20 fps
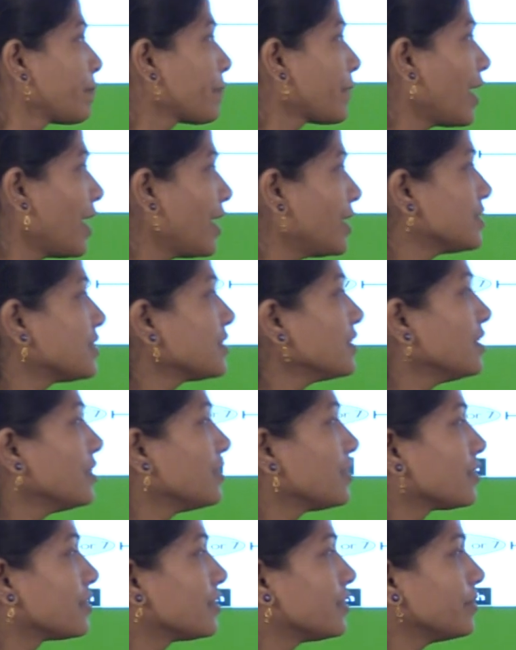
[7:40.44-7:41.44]
As
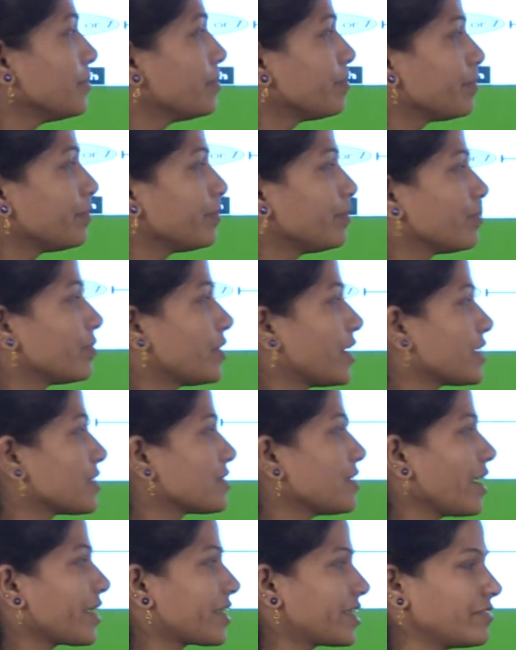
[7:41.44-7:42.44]
there is
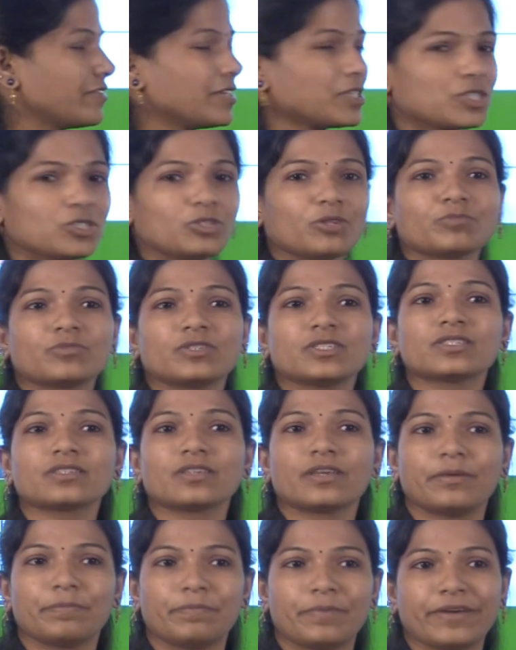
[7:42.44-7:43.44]
the activation of this
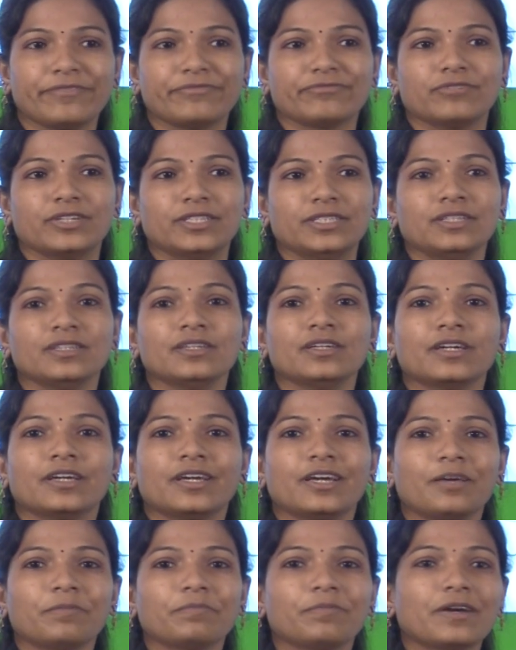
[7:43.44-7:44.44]
APAF1,
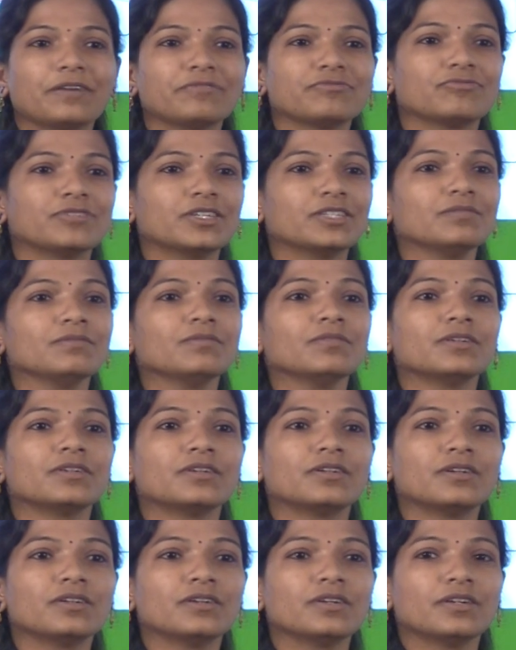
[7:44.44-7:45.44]
APAF1
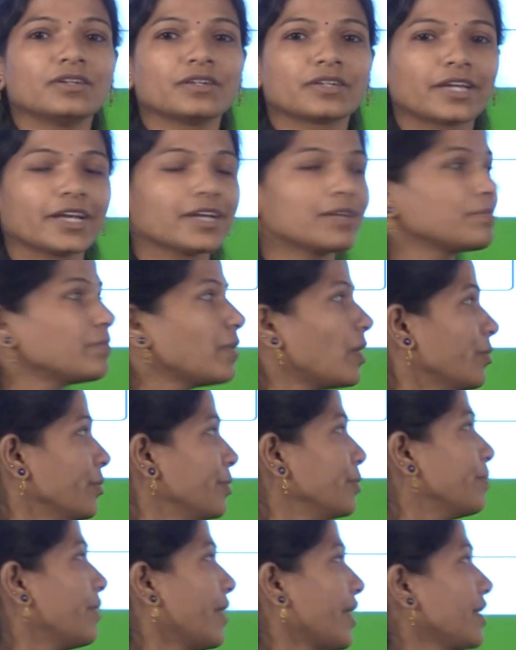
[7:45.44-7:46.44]
get
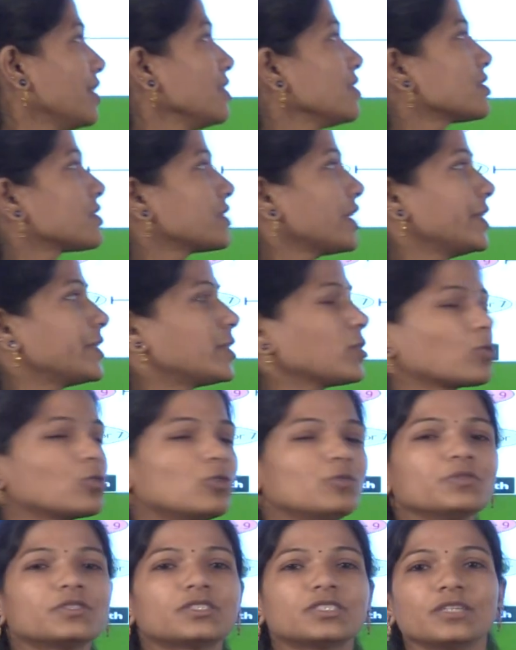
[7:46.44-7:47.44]
bound by
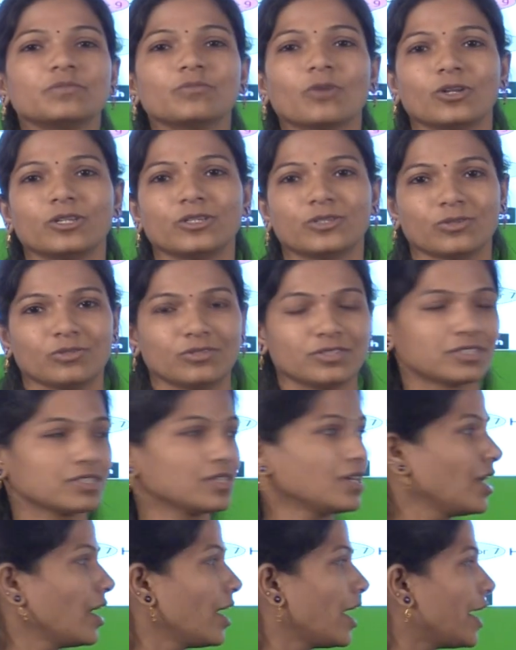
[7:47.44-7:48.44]
cytochrome C molecules,
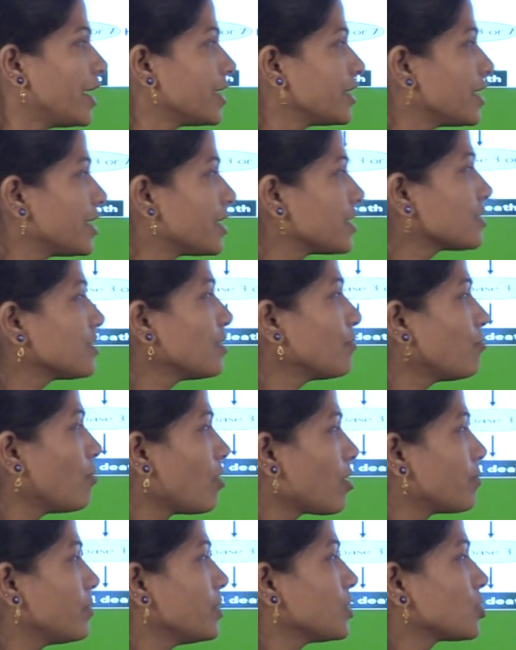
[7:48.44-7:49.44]
and there is the
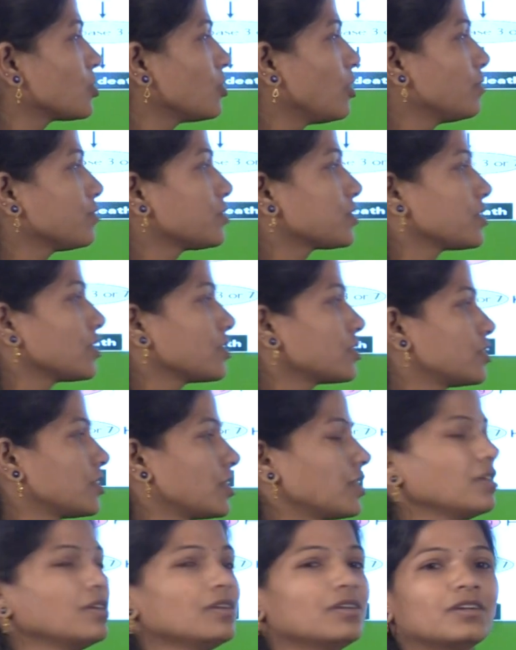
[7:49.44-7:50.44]
formation of
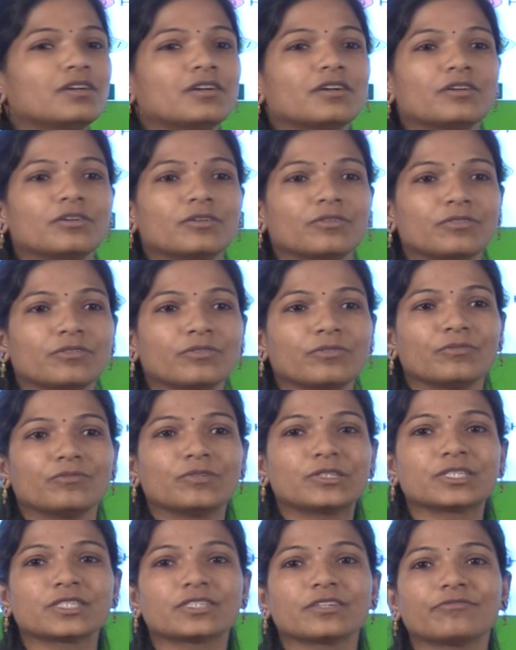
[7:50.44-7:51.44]
structure
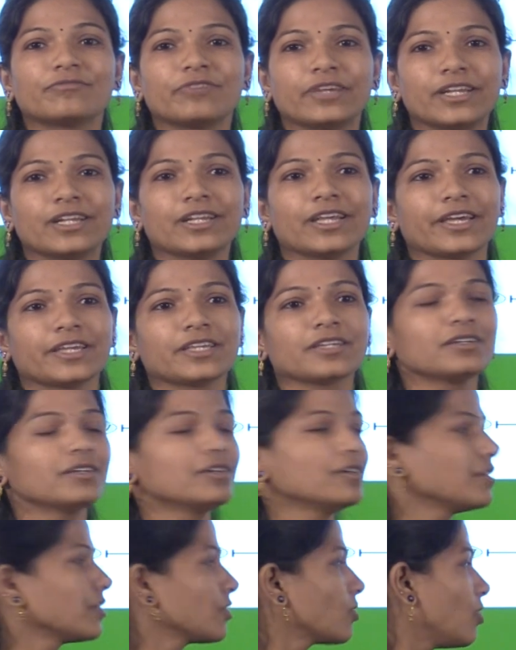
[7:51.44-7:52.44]
which is a wheel-like
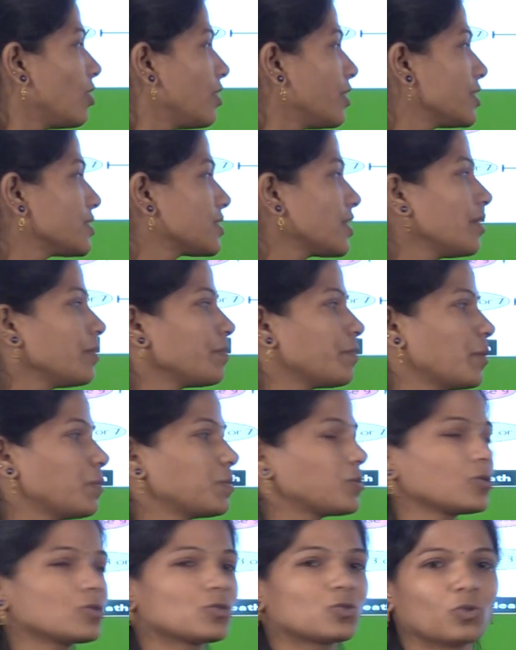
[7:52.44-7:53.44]
called as a
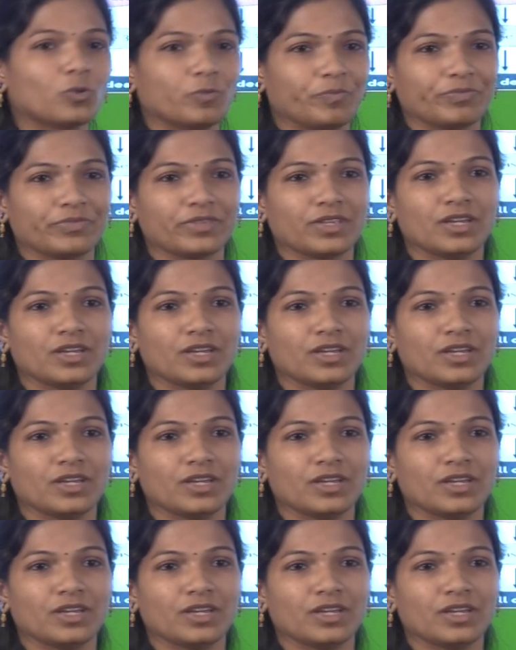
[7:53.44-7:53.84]
apoptosome.